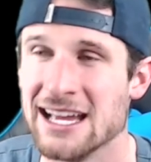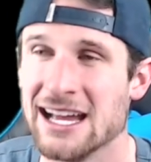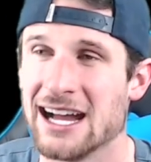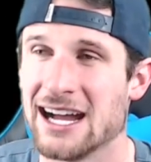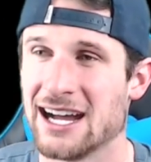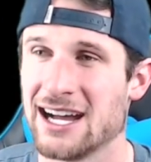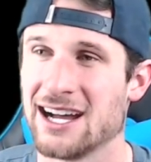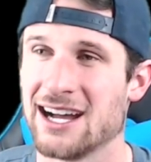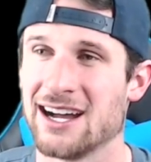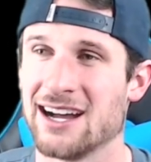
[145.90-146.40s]

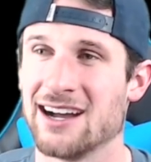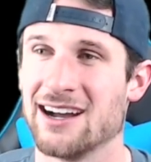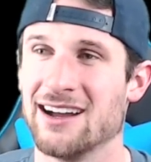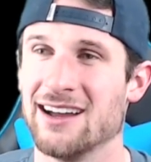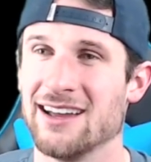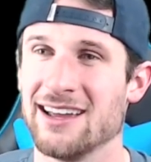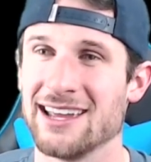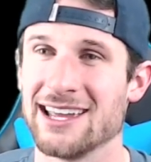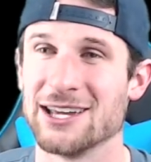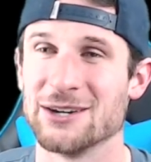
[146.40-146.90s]
Uh,
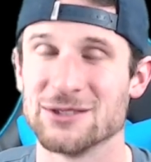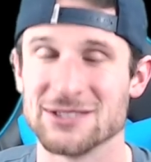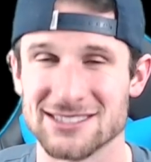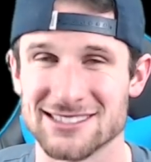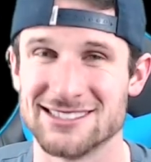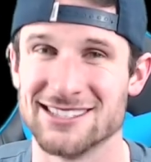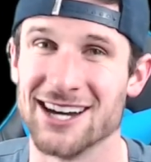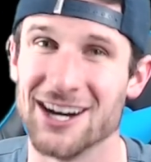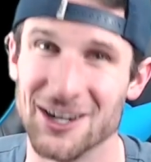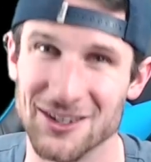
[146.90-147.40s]
it was
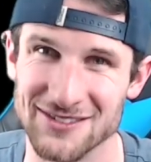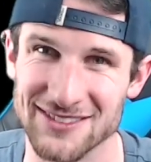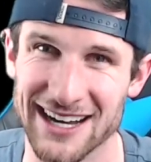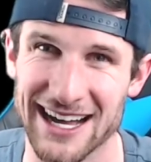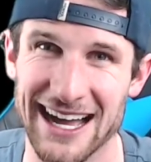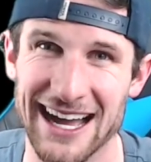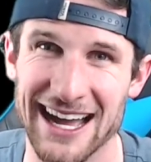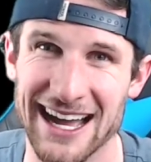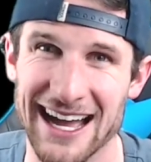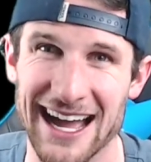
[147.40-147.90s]
dope.
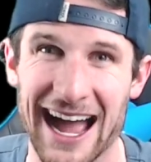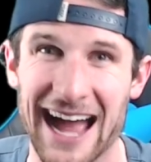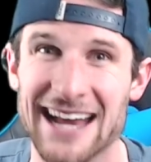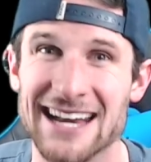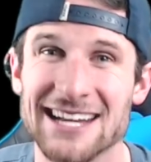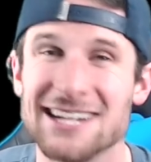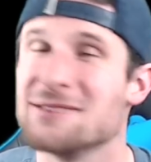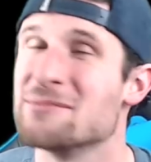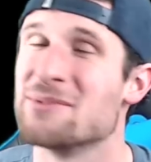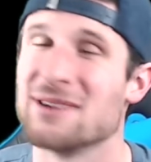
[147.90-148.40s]
I, I
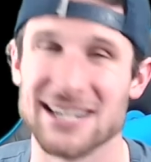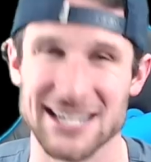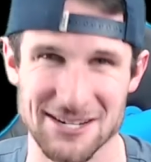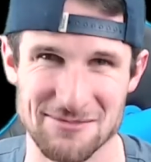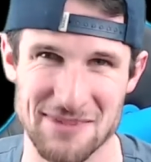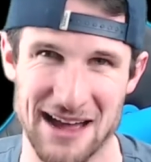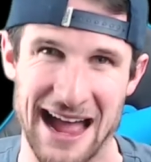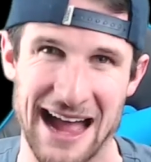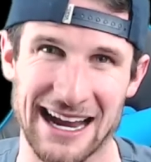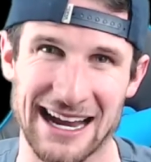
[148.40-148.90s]
need to bring it
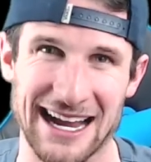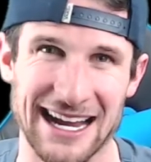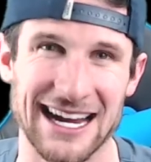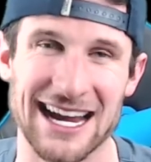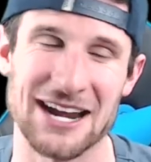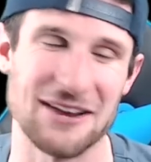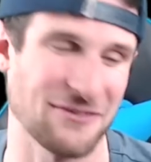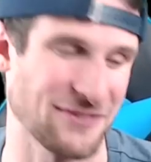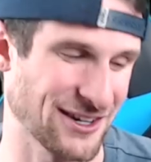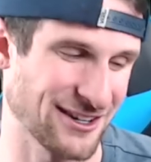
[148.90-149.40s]
back. I
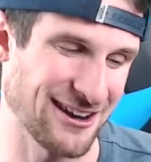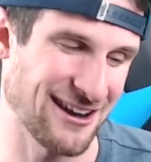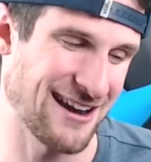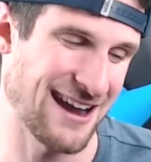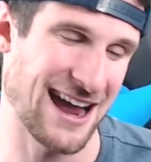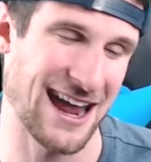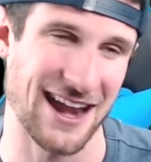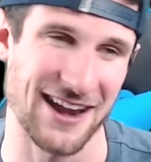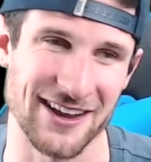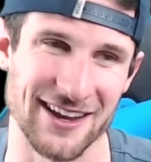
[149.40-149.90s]
got to figure out
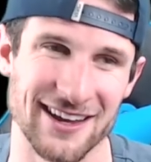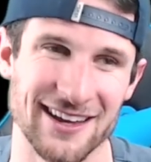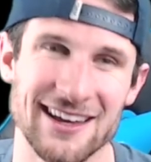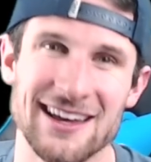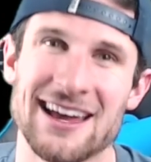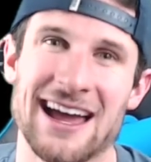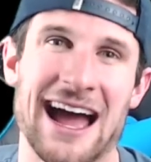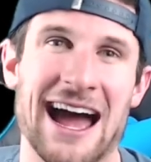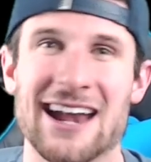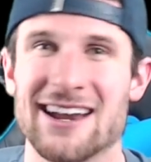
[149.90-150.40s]
how to
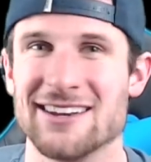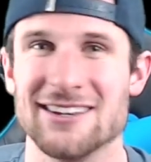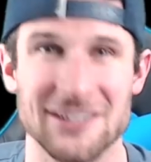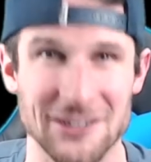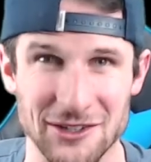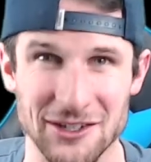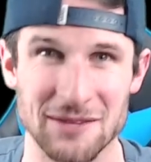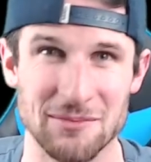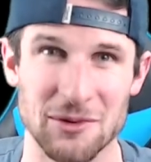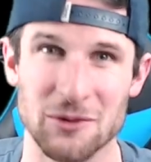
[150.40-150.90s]
how to
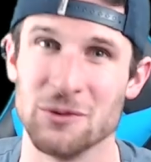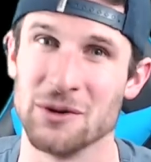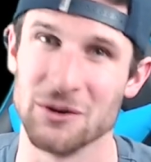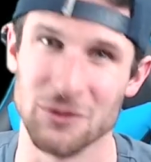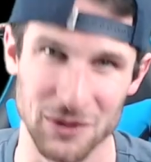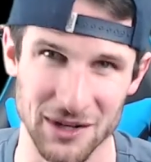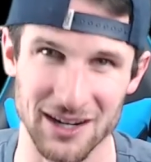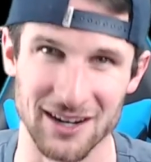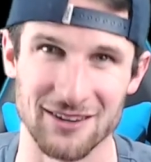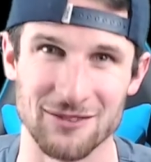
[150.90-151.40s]
do it, but we
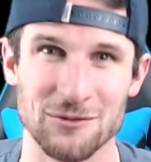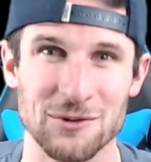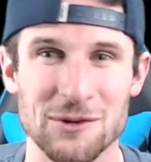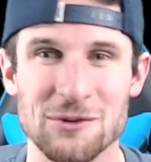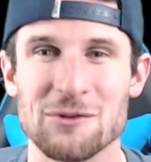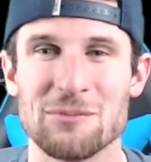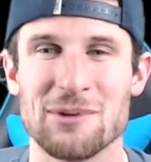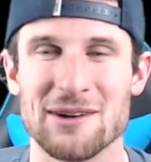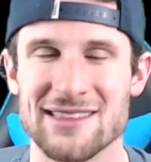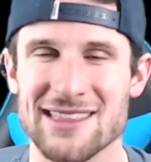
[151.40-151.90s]
will. We
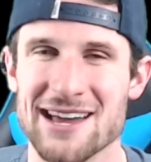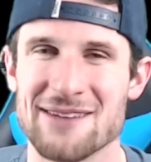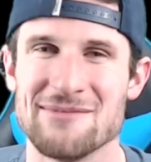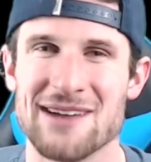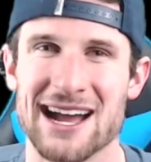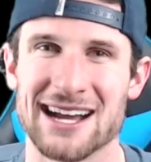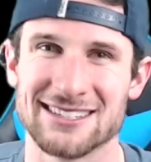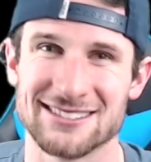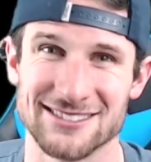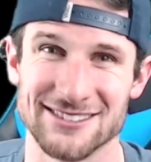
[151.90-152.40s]
will bring that
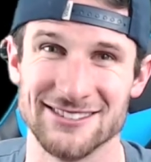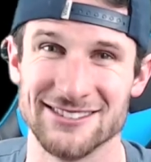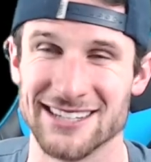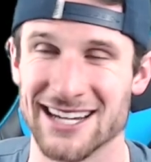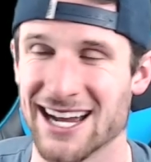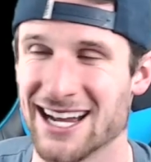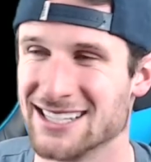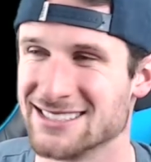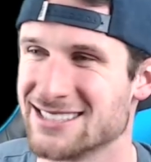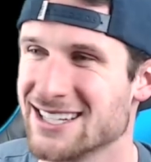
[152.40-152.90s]
back soon,
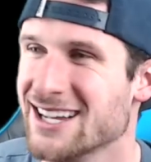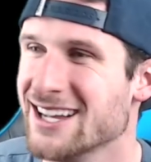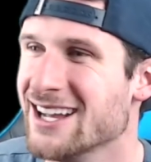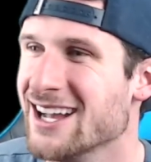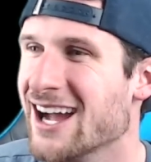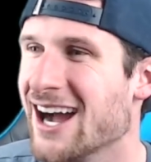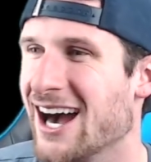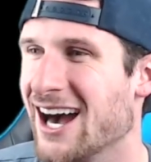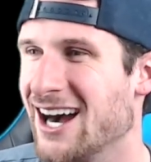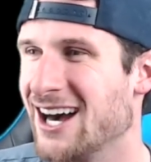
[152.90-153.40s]
guys.
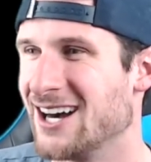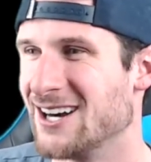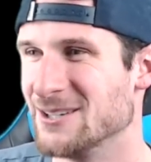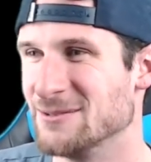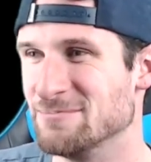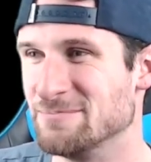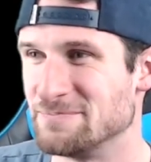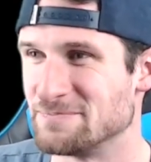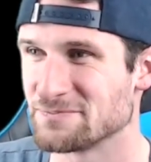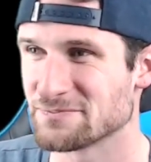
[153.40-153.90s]

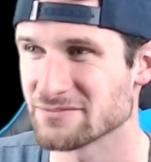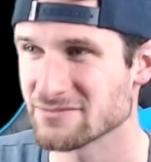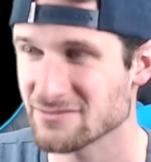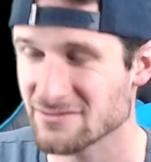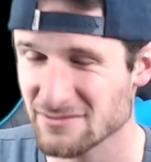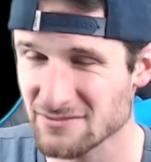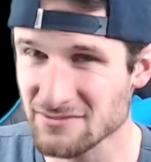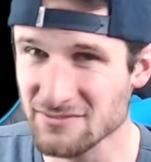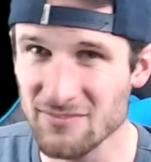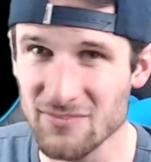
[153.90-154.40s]
Um,
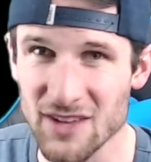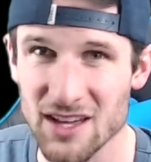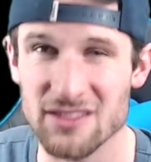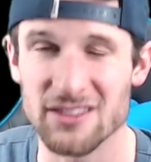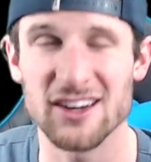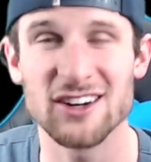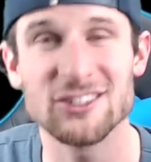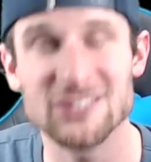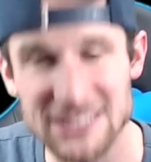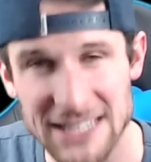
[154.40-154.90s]

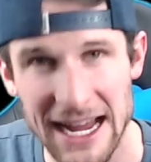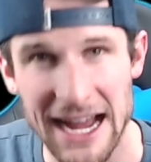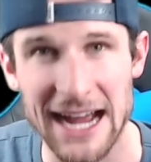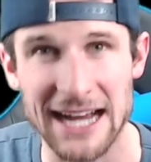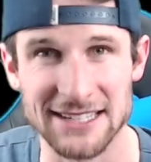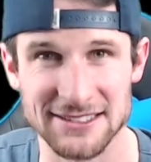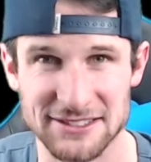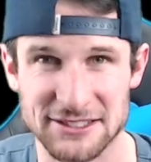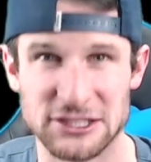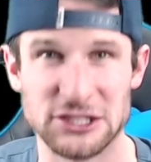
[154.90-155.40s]
those
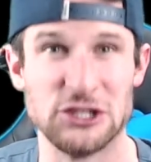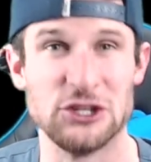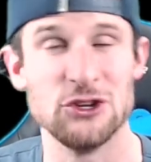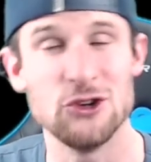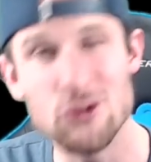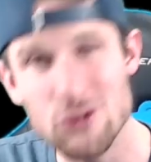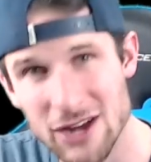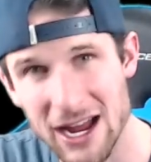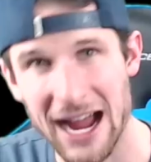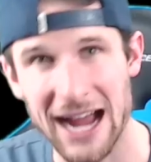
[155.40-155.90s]
guys, to
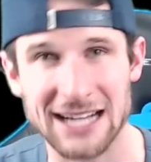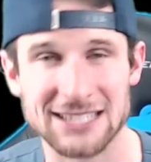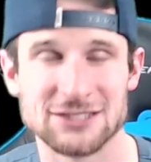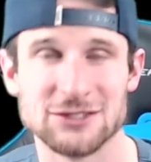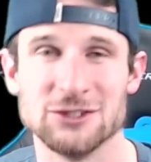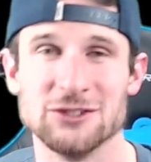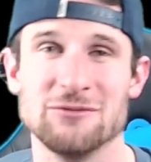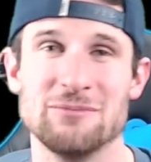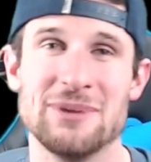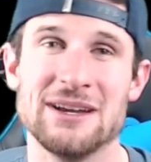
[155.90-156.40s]
you guys
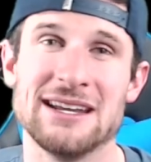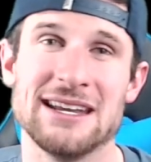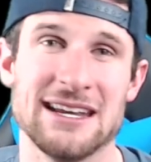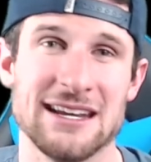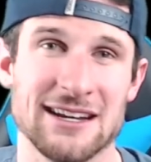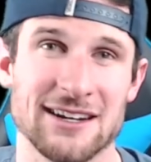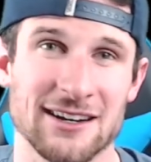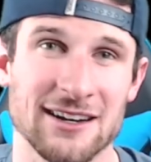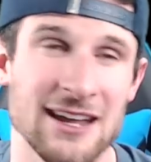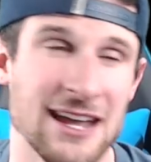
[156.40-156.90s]
who have been
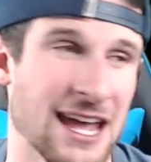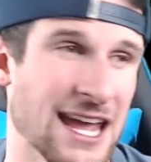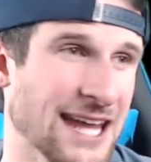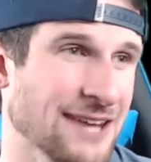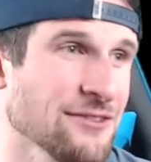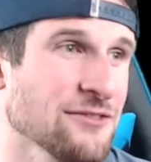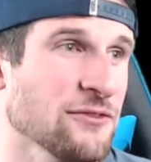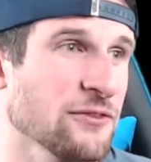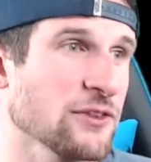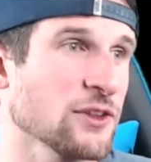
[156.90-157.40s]
here,
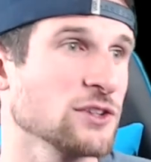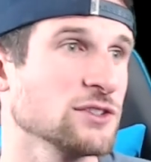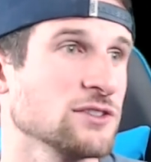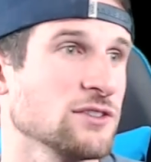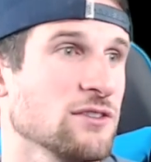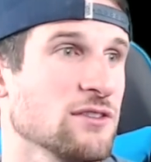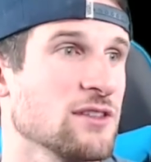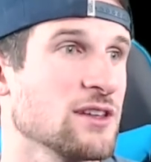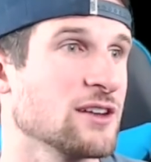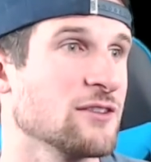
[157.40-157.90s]
even for those of
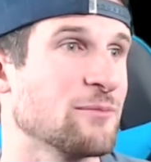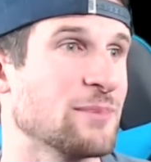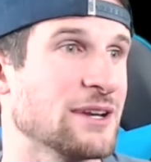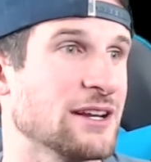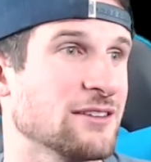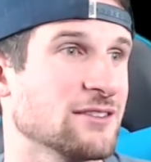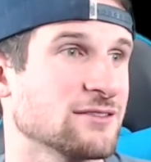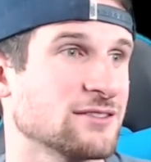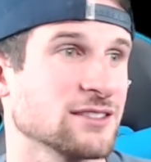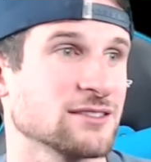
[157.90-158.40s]
you that have been
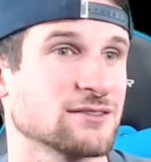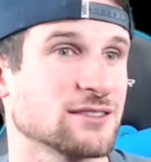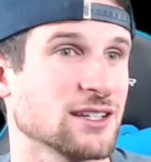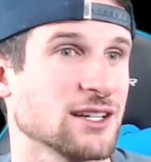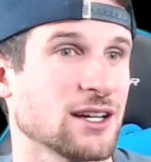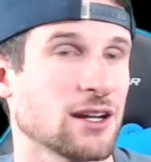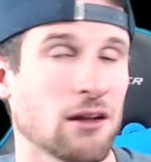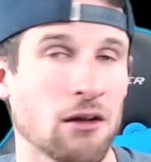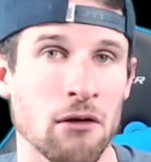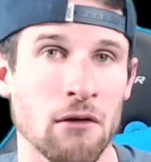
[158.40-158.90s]
here since
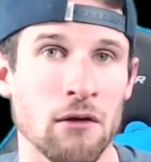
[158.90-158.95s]
like